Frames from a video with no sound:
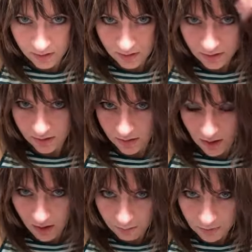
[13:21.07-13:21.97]
These
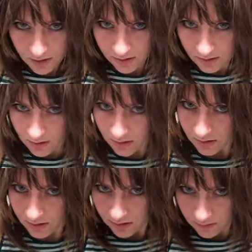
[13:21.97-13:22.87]
top
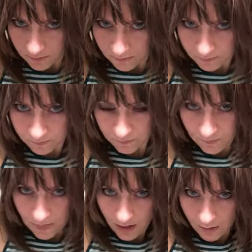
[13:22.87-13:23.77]
pieces,
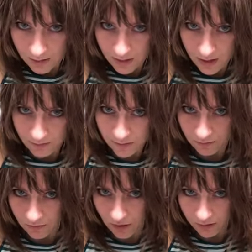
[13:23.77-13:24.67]
I want to have
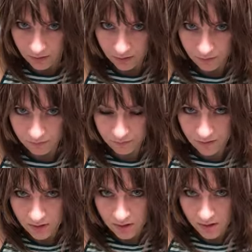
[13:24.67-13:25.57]
some volume.
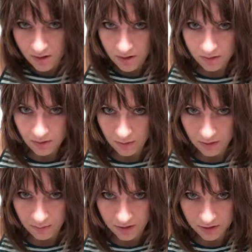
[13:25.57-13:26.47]
So I want
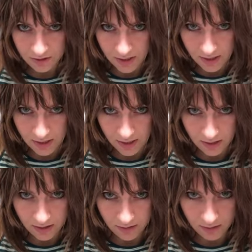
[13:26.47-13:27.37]
to make sure that I get
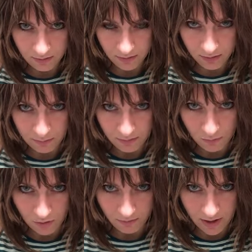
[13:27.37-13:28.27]
in a little bit
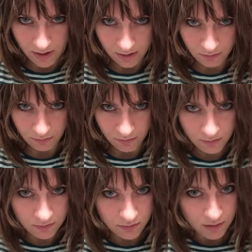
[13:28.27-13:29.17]
more right at the
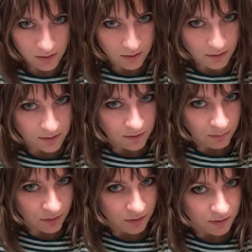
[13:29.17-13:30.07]
root and give it
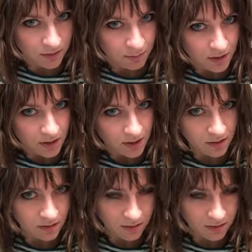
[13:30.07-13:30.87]
some lift up here.